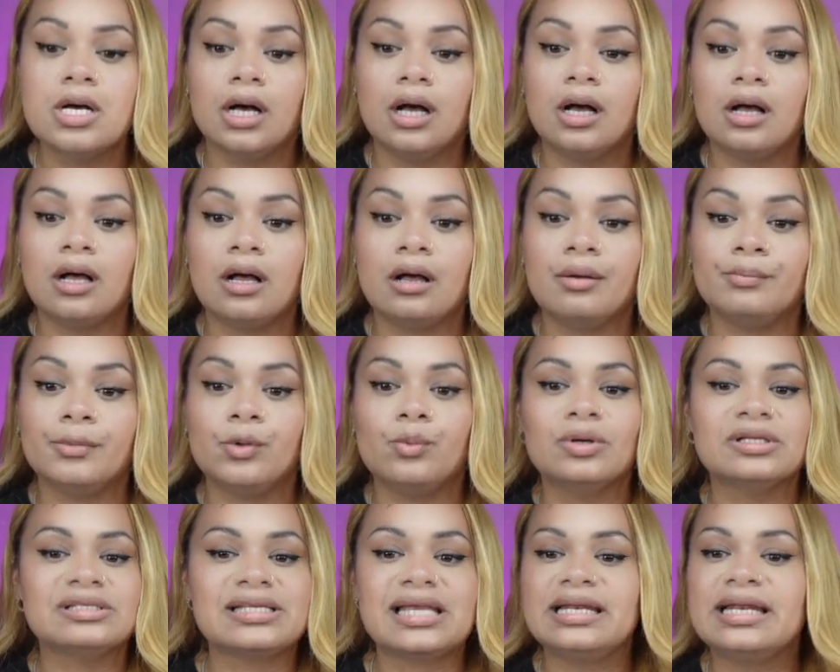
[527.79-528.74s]
But
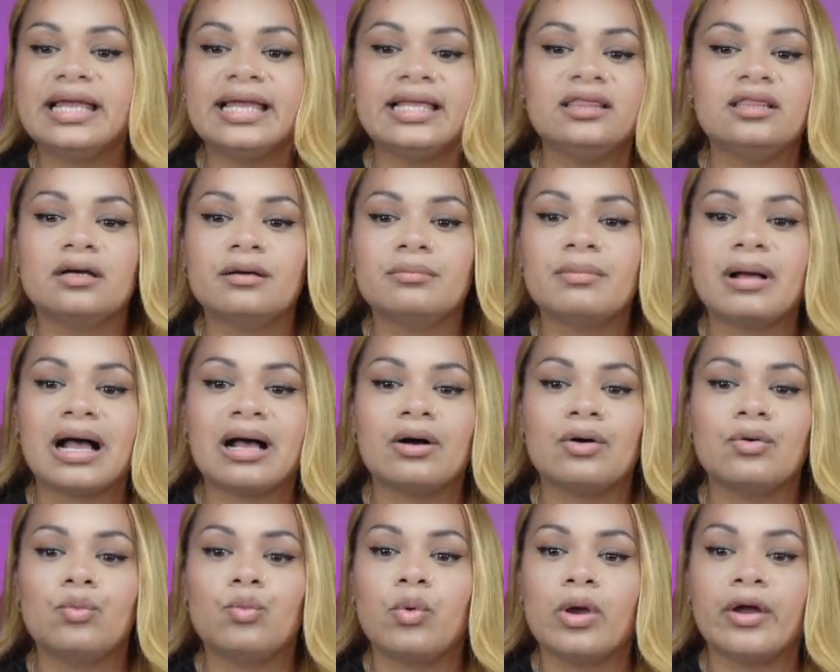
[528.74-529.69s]
once I laid them
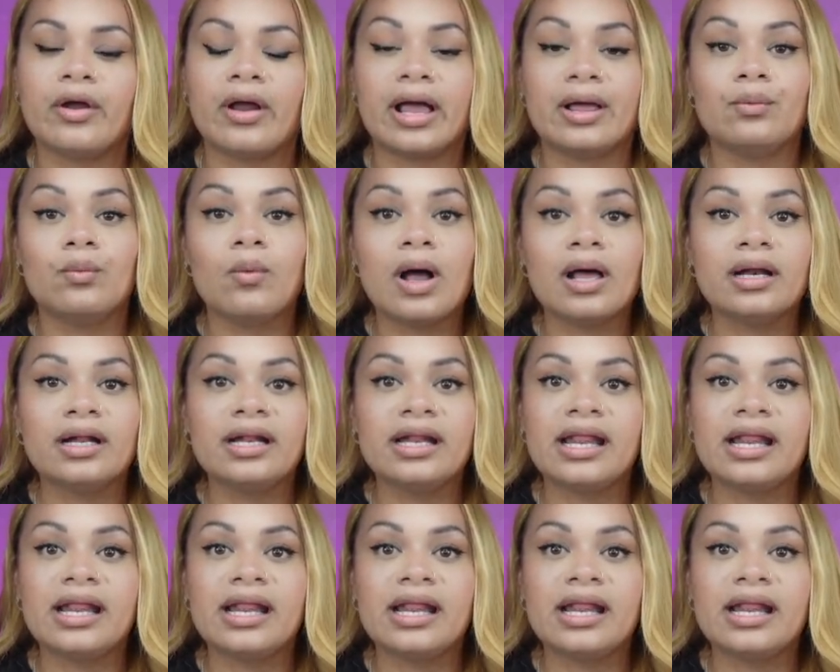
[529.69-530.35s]
out where I wanted